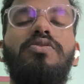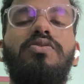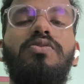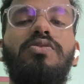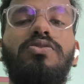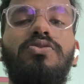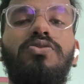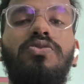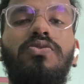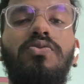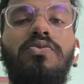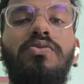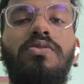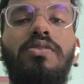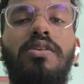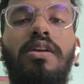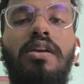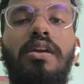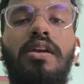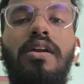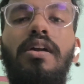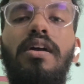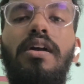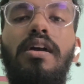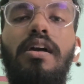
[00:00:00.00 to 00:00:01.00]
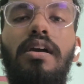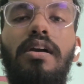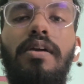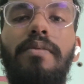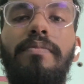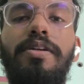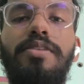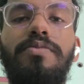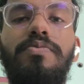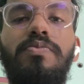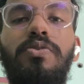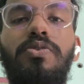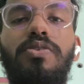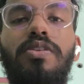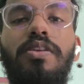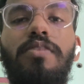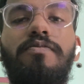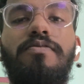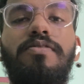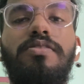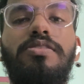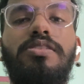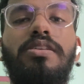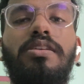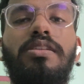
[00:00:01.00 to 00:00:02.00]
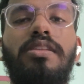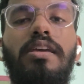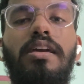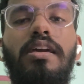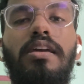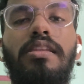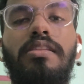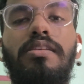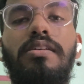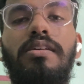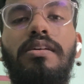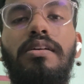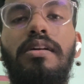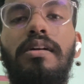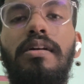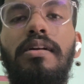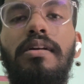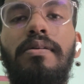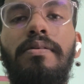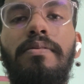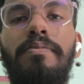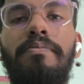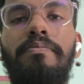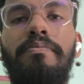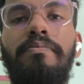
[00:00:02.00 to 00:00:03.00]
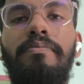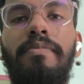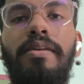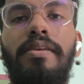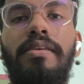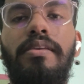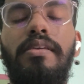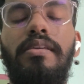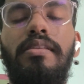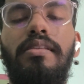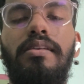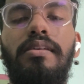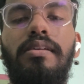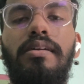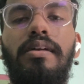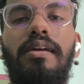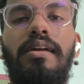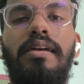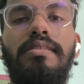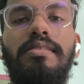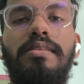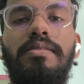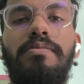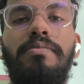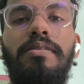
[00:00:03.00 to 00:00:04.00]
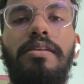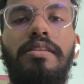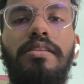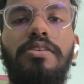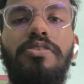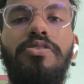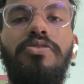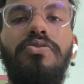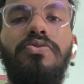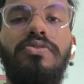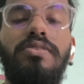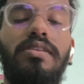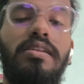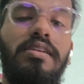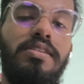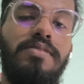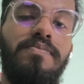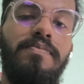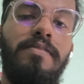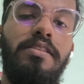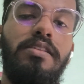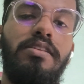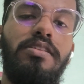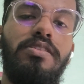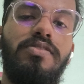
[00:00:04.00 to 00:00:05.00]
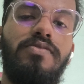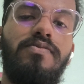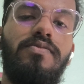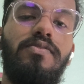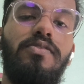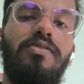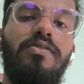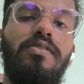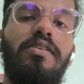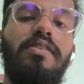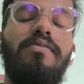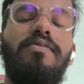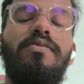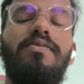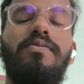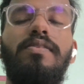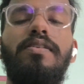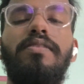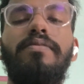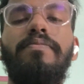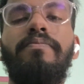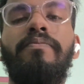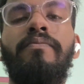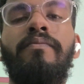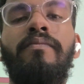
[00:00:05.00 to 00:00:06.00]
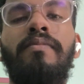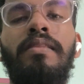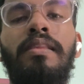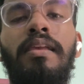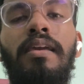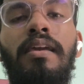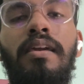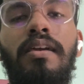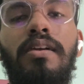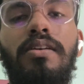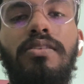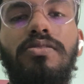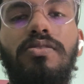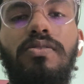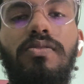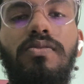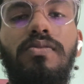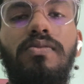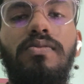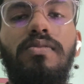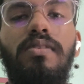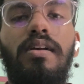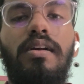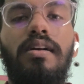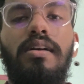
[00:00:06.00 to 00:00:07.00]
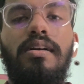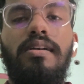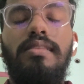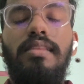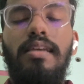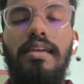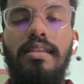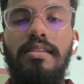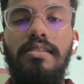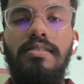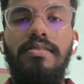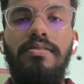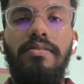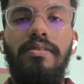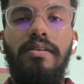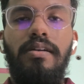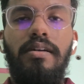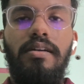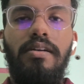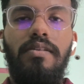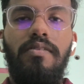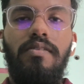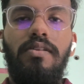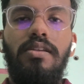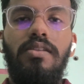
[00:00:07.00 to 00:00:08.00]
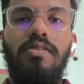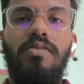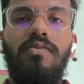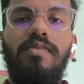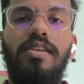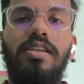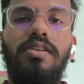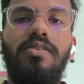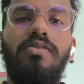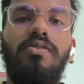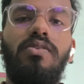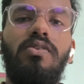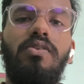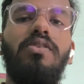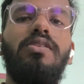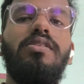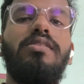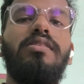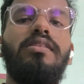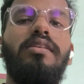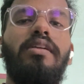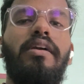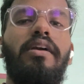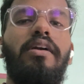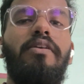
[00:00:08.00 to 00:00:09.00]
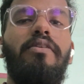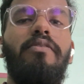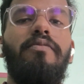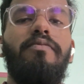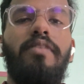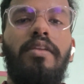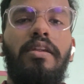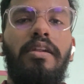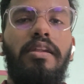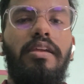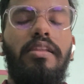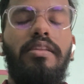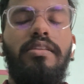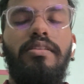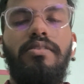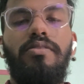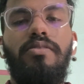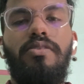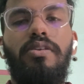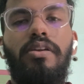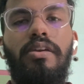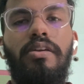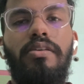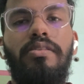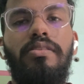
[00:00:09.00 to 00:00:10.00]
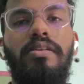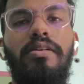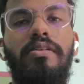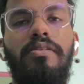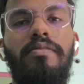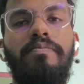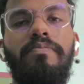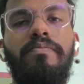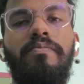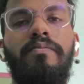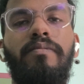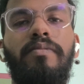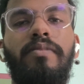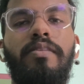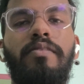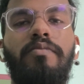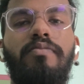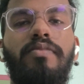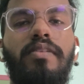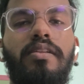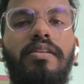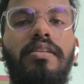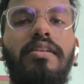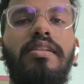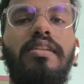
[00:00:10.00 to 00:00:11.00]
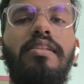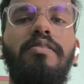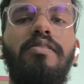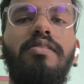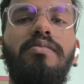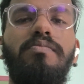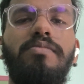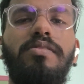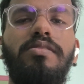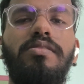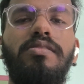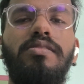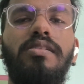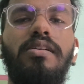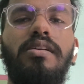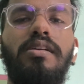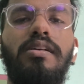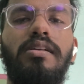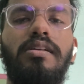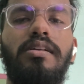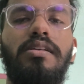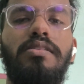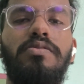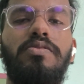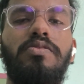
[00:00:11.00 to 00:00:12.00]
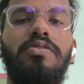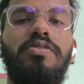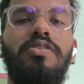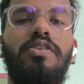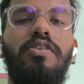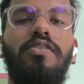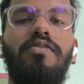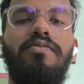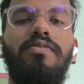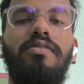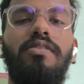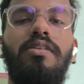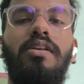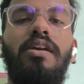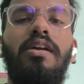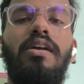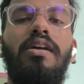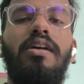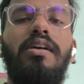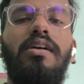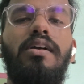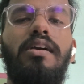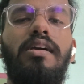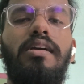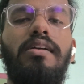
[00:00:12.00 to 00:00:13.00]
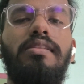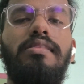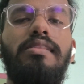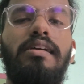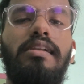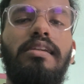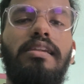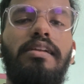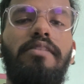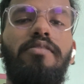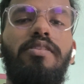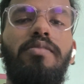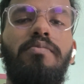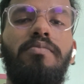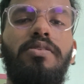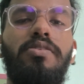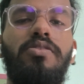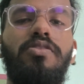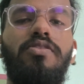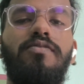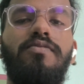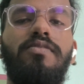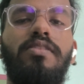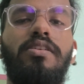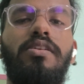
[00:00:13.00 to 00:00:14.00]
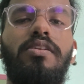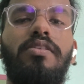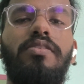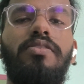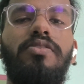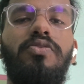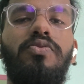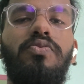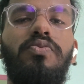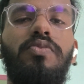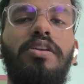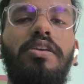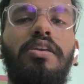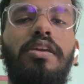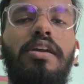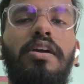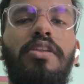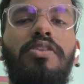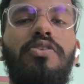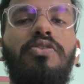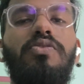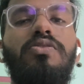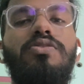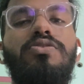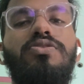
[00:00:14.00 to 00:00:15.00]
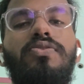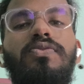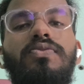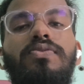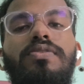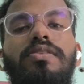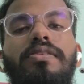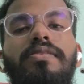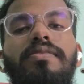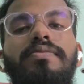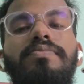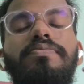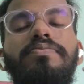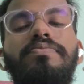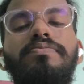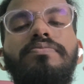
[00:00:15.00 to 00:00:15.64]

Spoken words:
also much more efficient, and make it as a better user experience for everyone. So that is what we called front end. Okay, the front end development consists of the development of the UI and also the